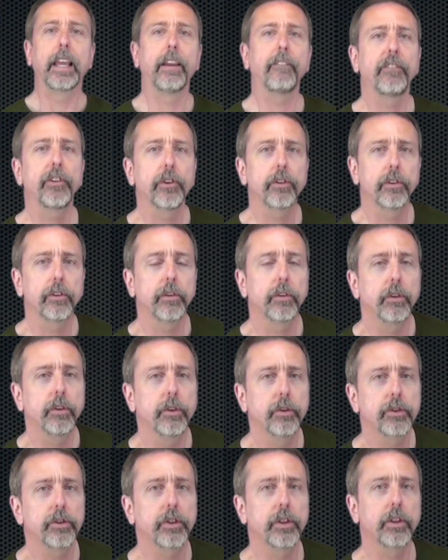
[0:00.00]
If you're
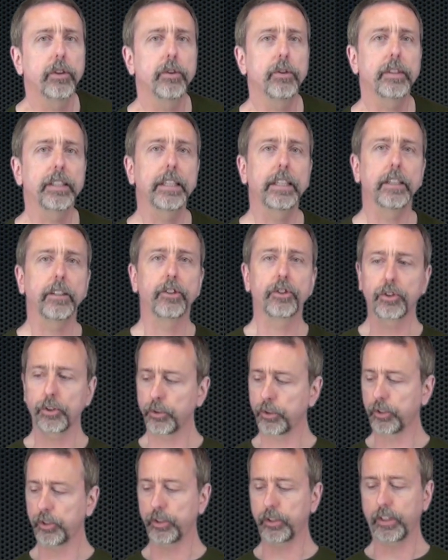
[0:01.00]
used to using a
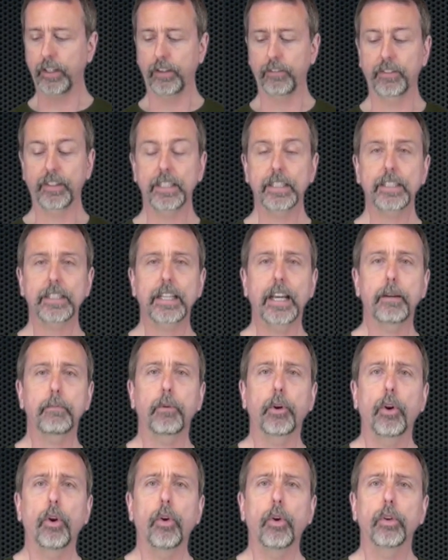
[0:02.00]
juicer of this type,
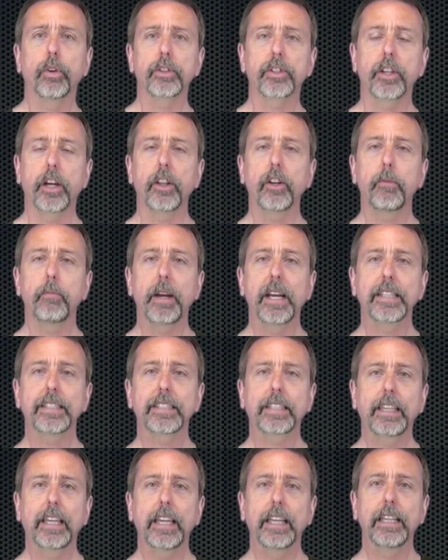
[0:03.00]
a horizontal
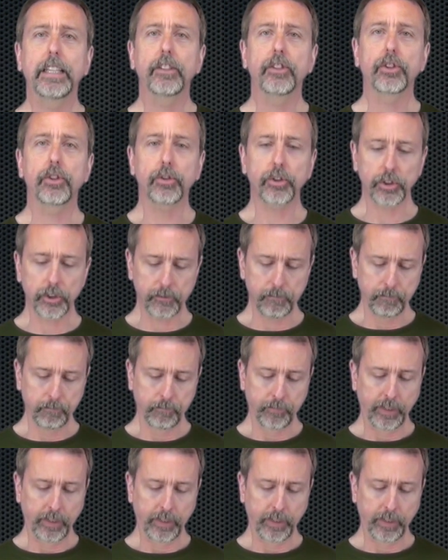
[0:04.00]
masticating juicer,